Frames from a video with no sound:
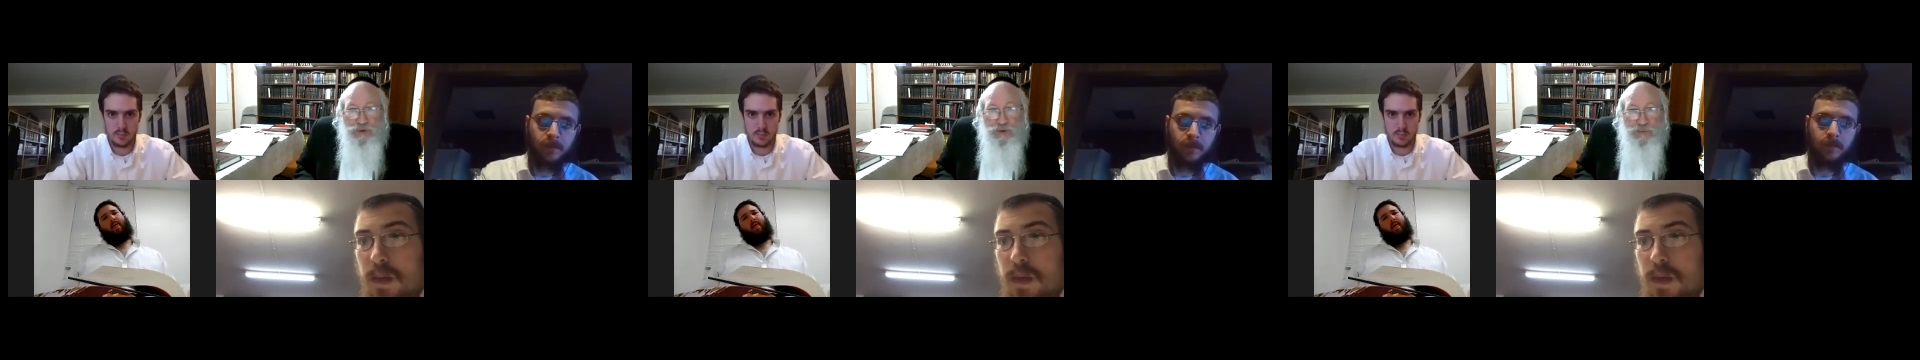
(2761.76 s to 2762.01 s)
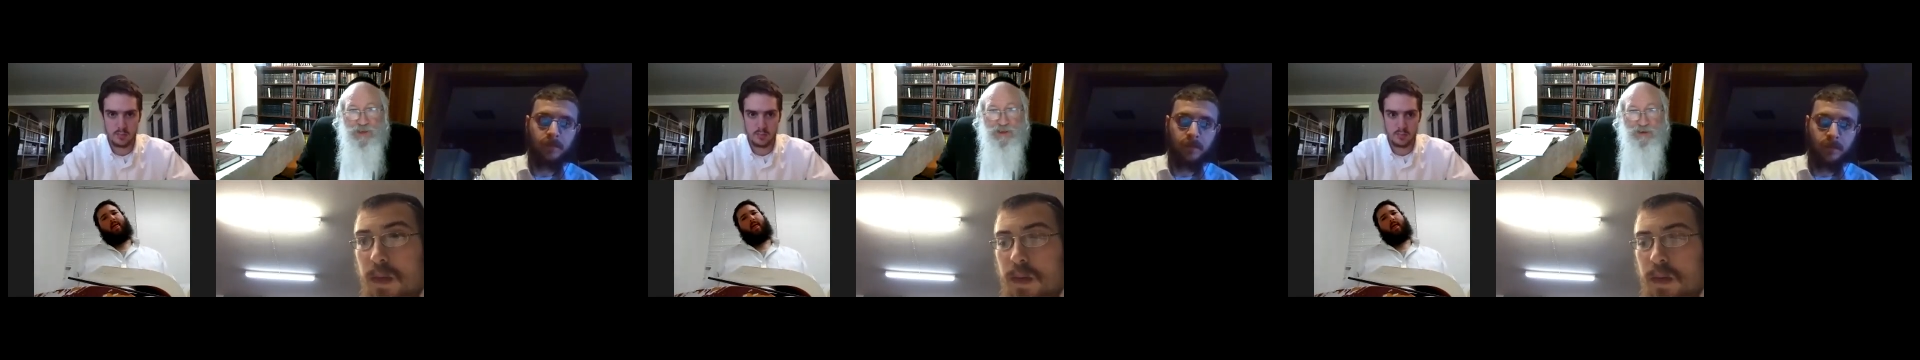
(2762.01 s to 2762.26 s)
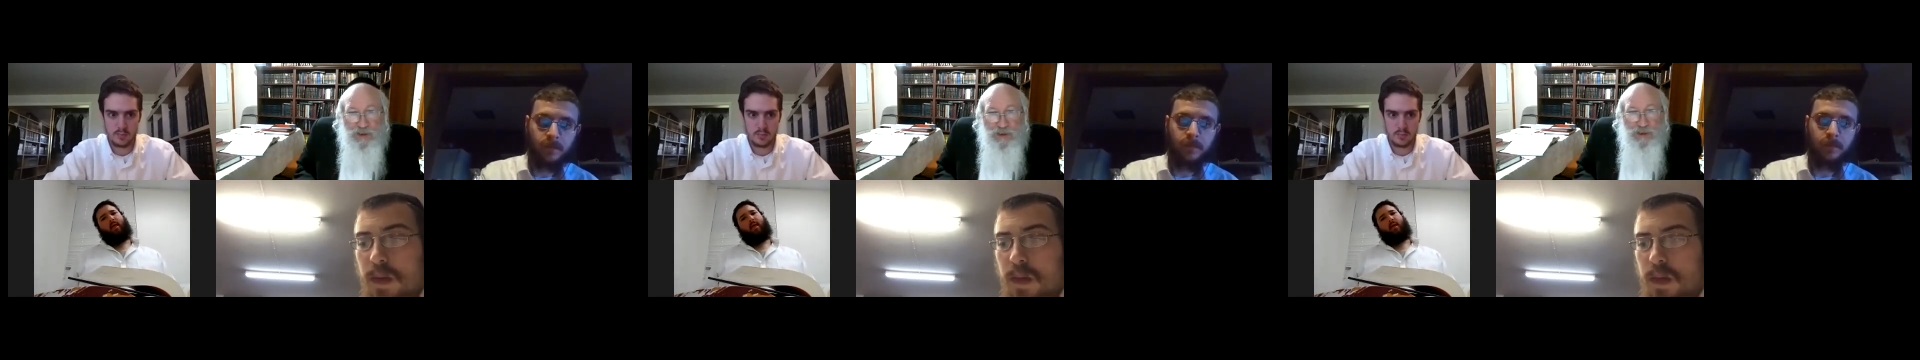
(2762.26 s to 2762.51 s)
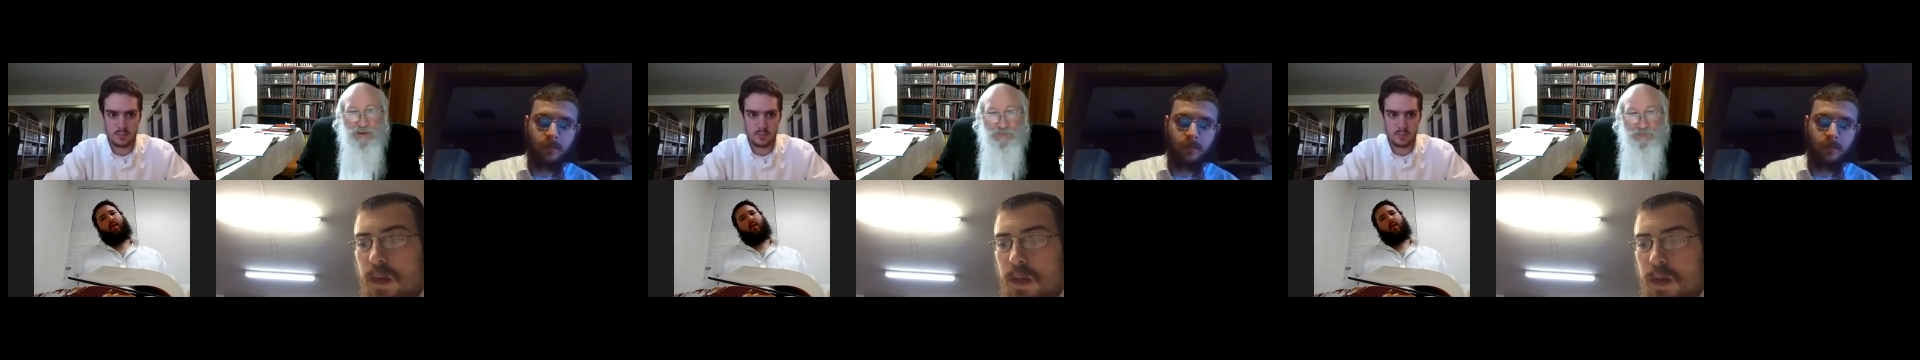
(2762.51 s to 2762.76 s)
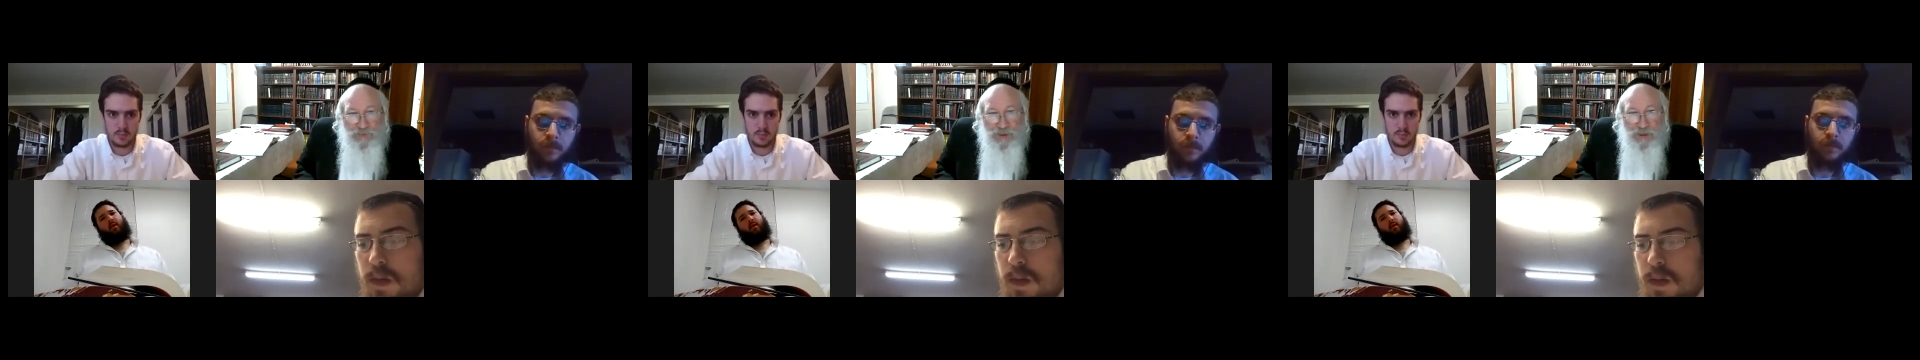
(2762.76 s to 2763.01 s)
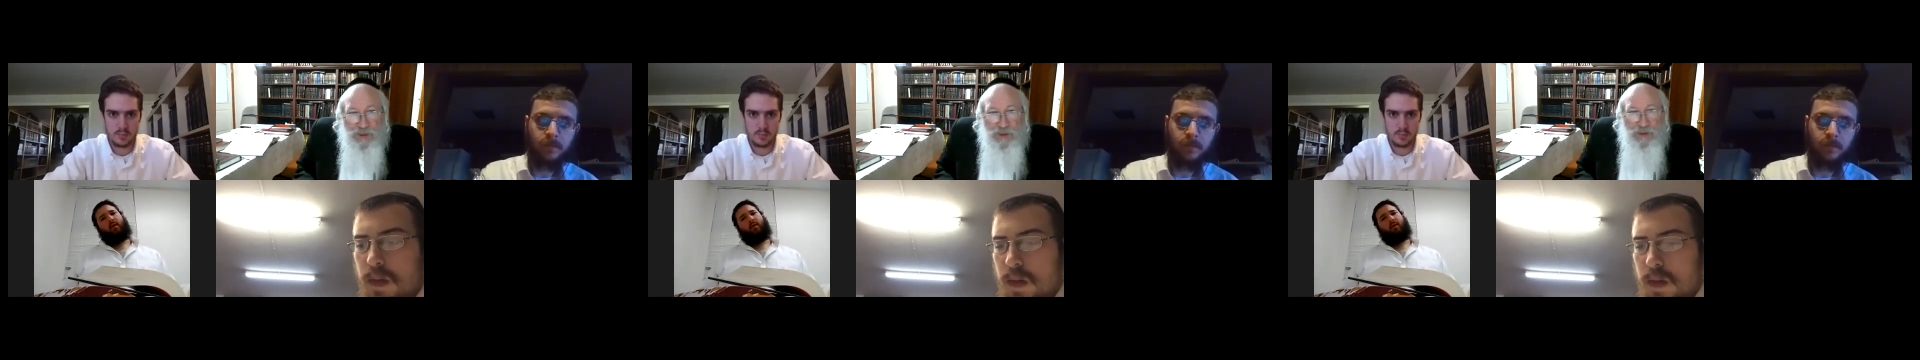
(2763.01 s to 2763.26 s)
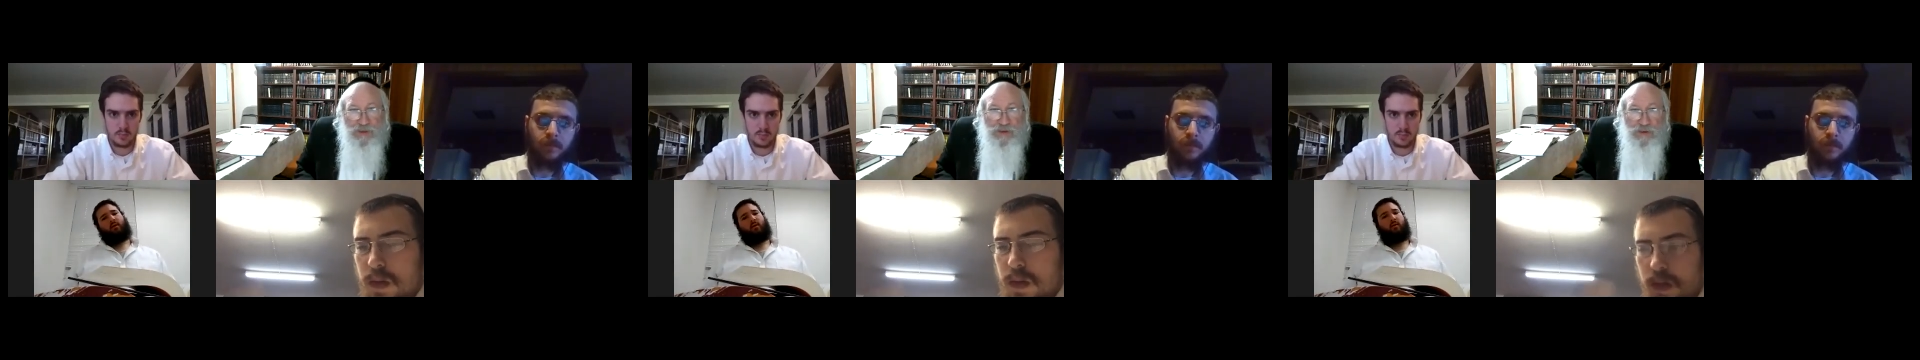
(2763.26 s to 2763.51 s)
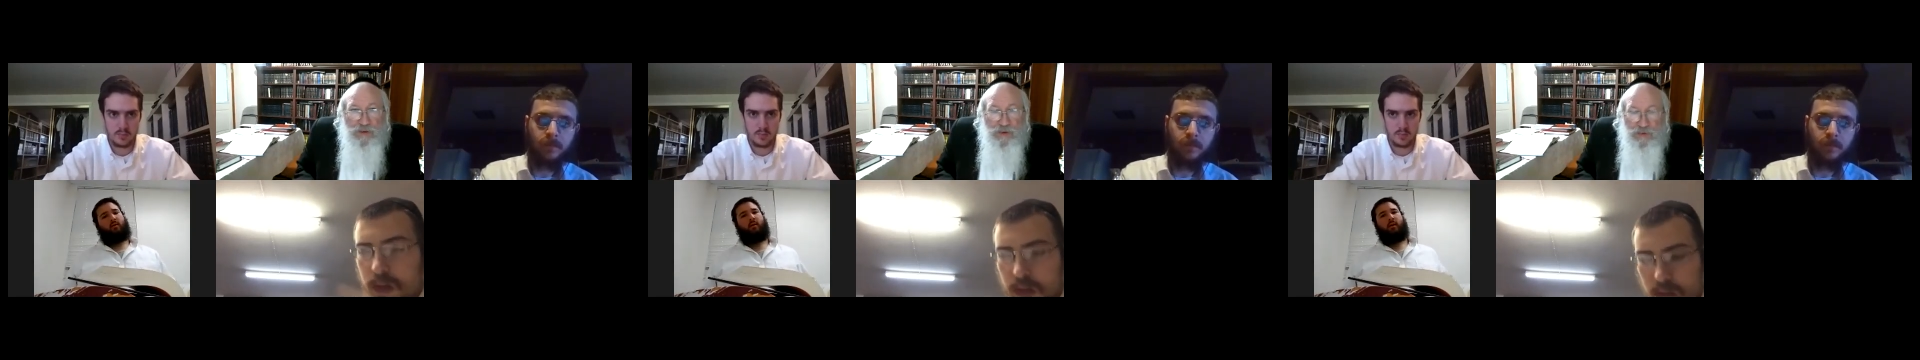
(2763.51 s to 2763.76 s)
Speaker 1: to make it clear.
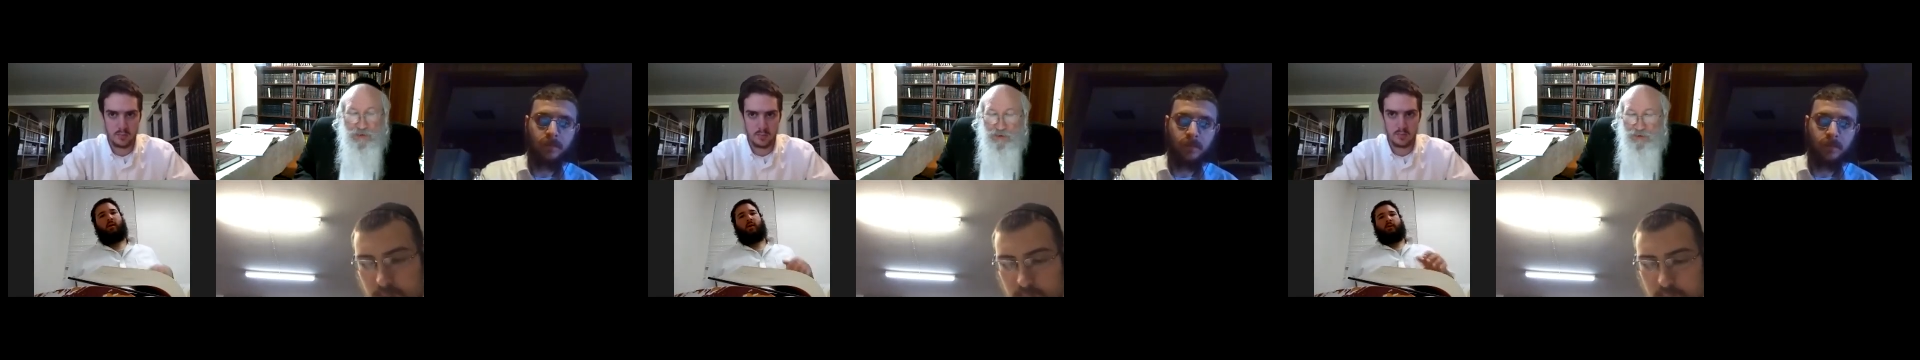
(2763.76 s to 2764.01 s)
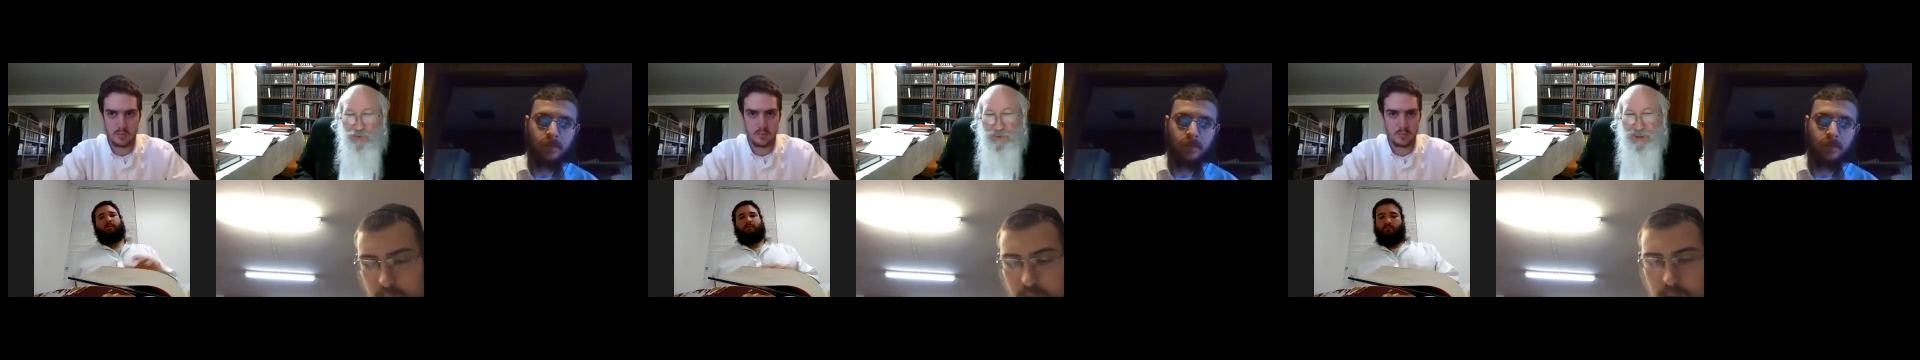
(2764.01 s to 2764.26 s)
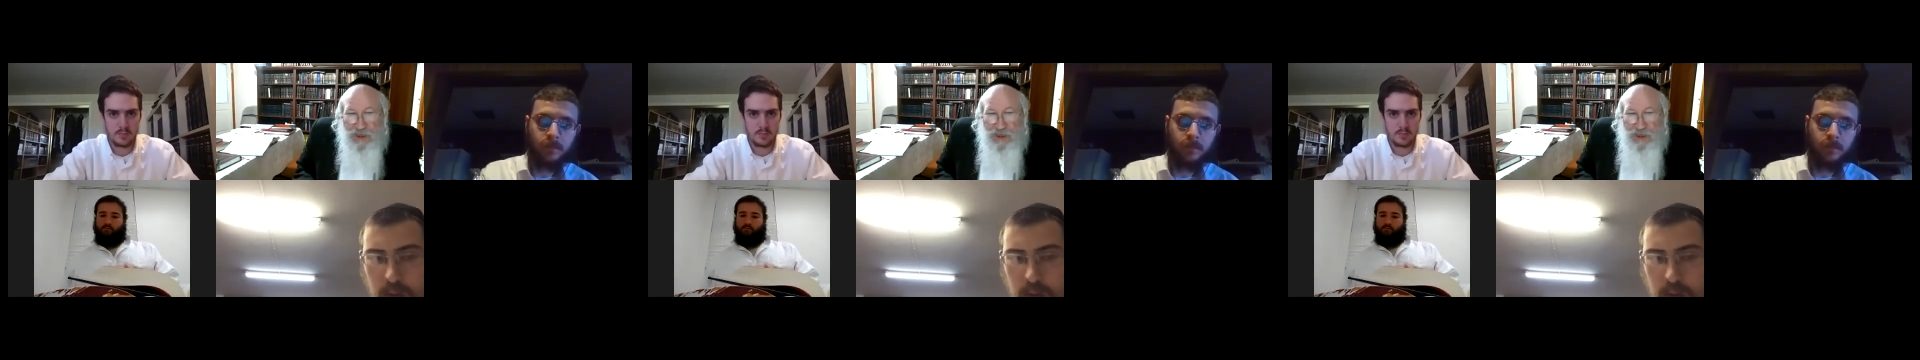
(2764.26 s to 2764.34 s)
the two-minute